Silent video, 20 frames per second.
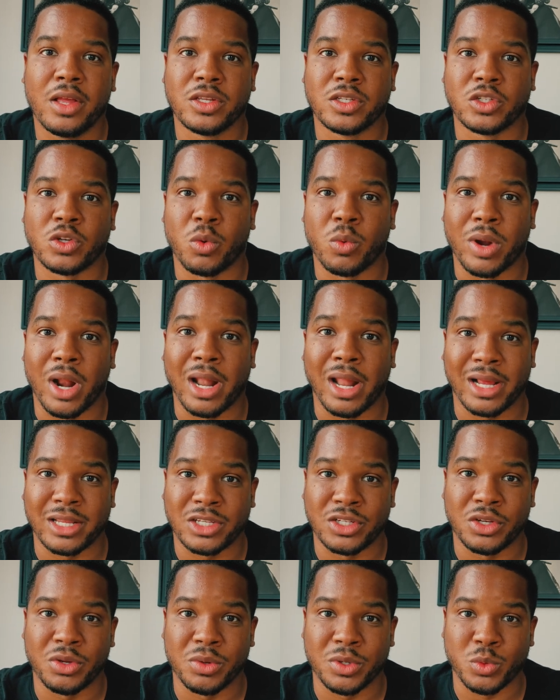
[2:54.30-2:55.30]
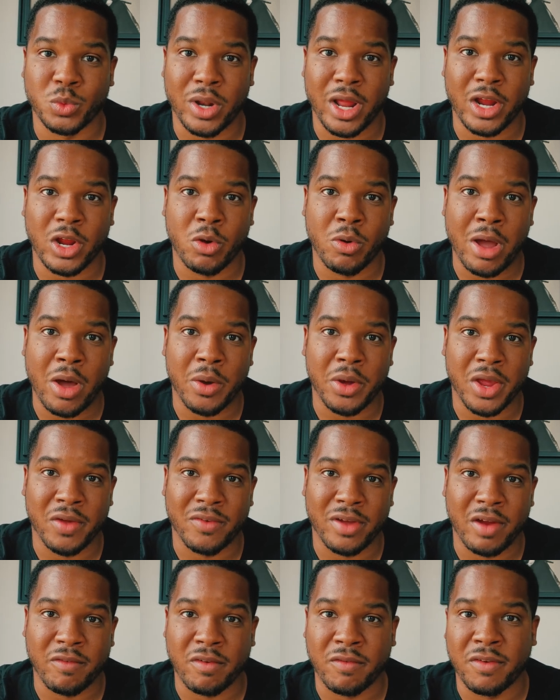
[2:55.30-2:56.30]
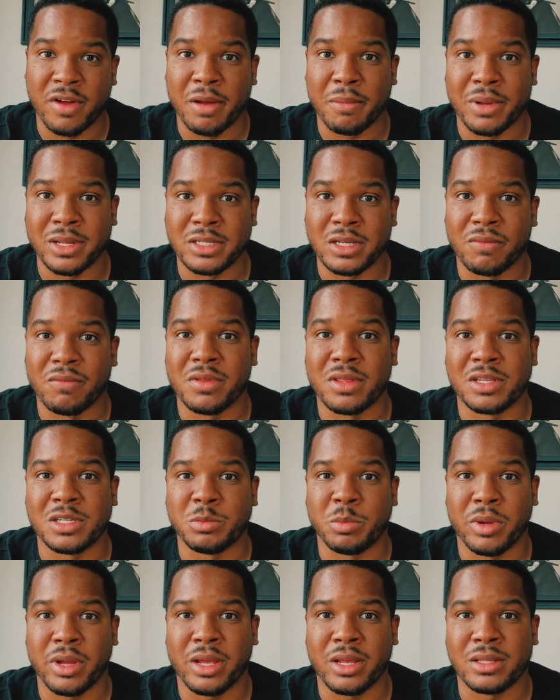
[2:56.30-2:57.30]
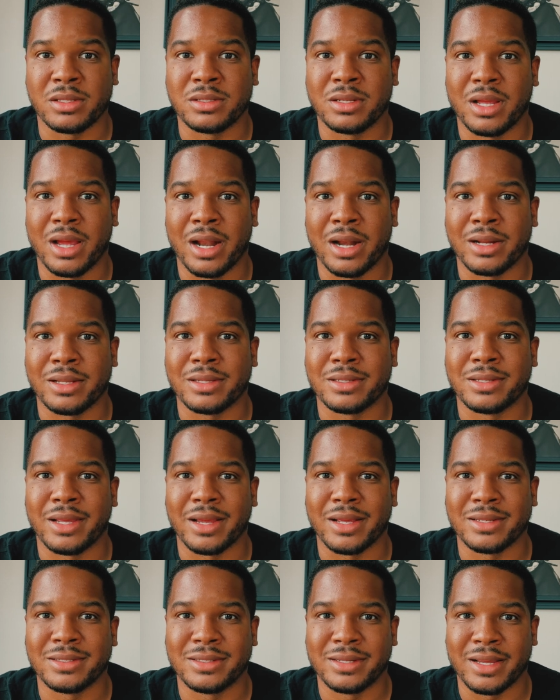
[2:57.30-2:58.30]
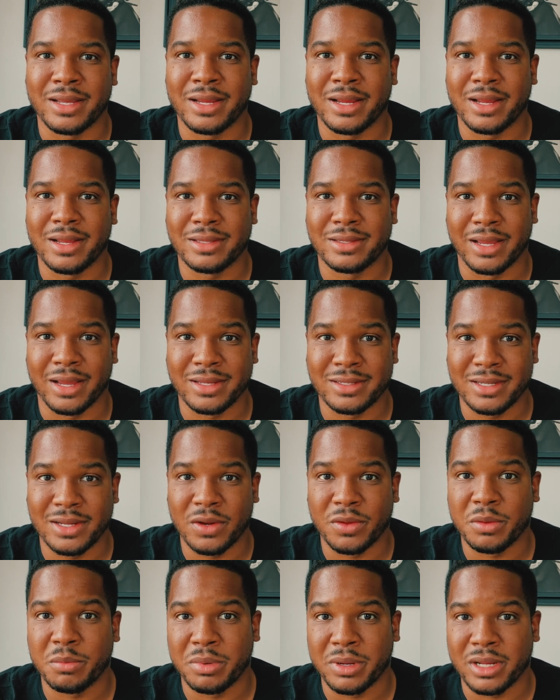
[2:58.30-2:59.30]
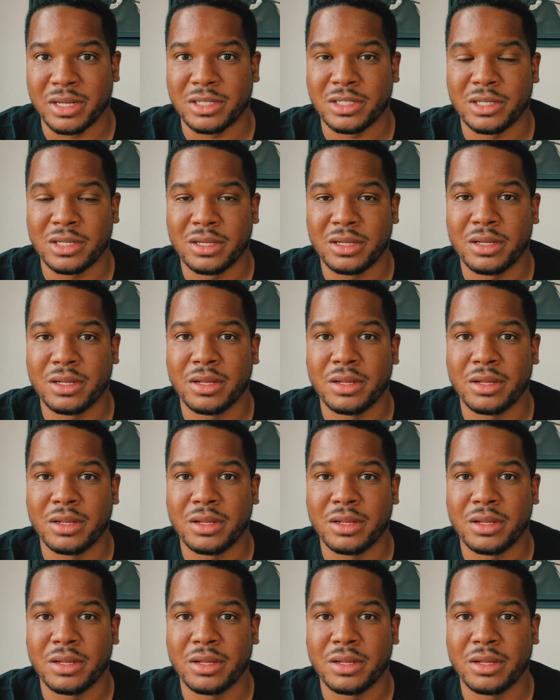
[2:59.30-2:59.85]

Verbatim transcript: So what I like to do is when I go out, if I ever find myself in the spins, I like to take a seat on the bench,